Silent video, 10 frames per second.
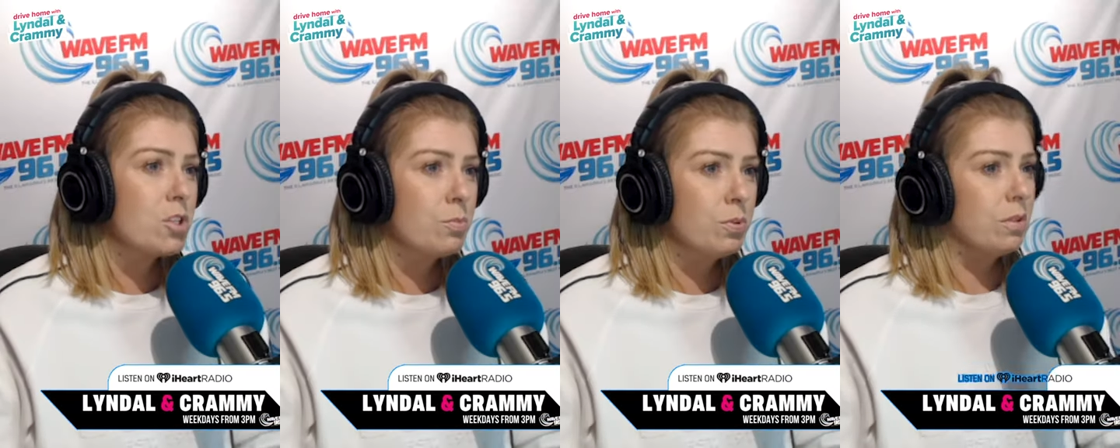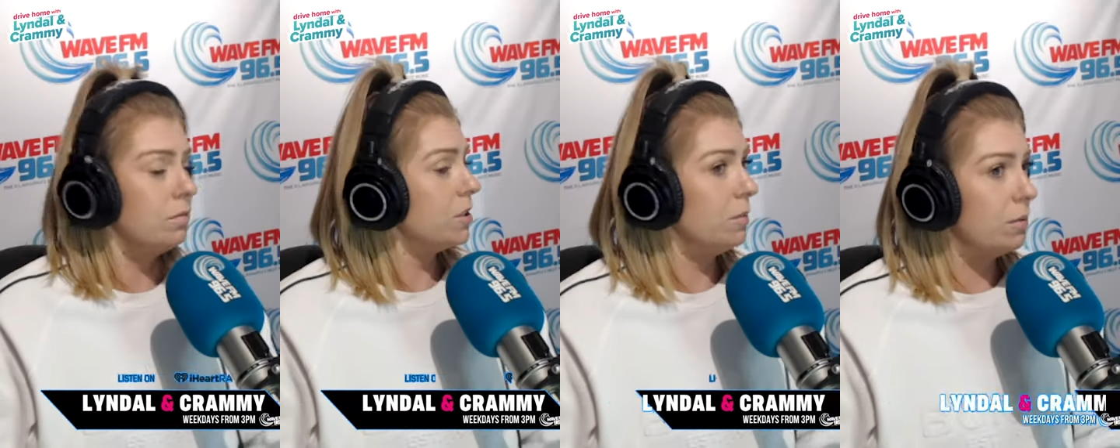she'll put
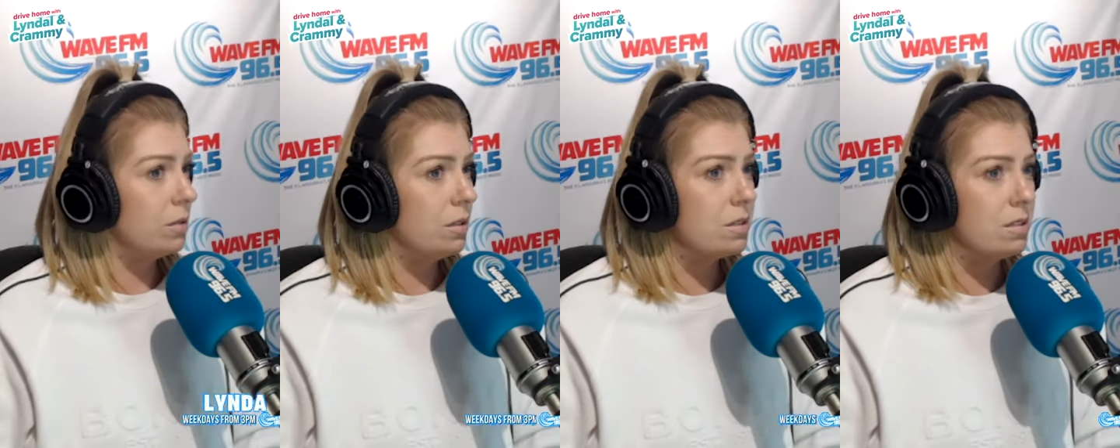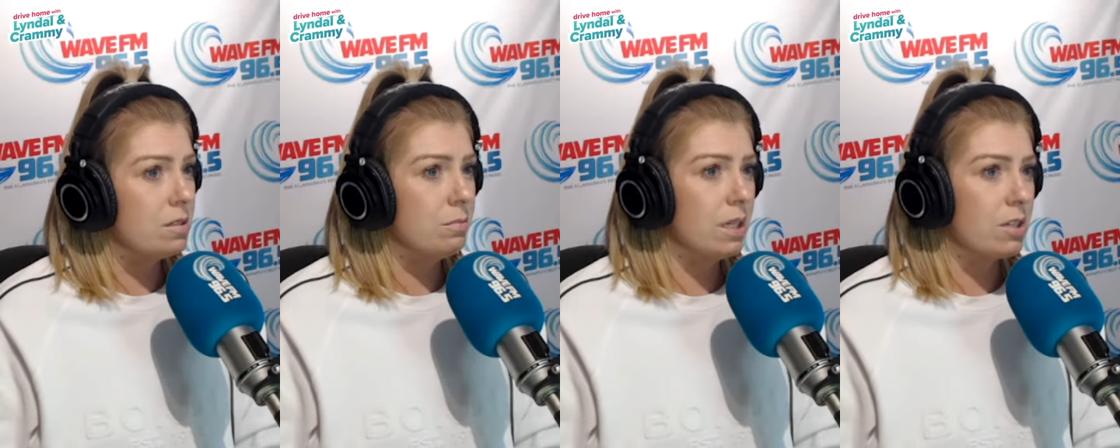on some lip gloss and
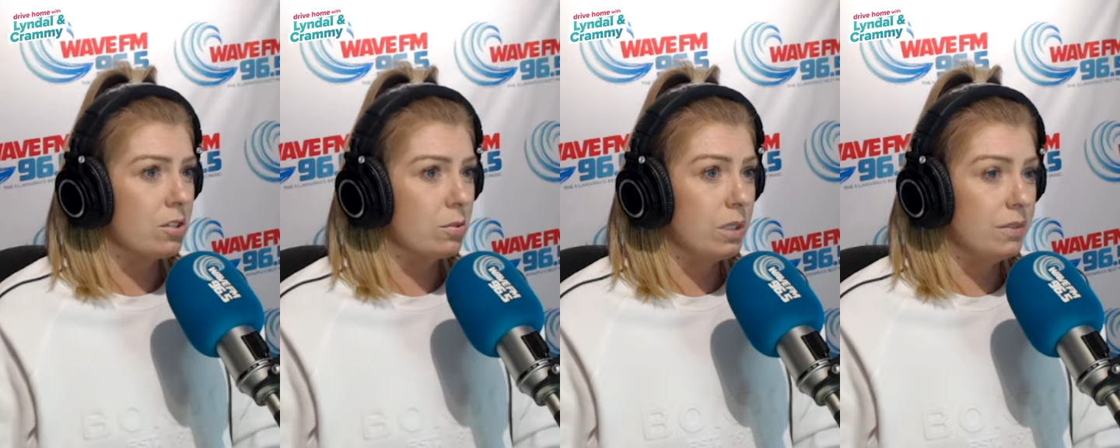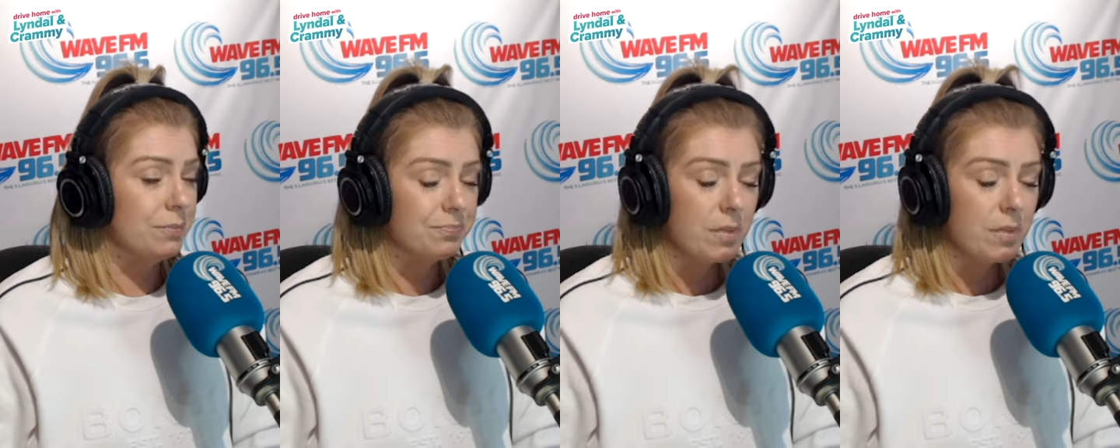some blusher or whatever.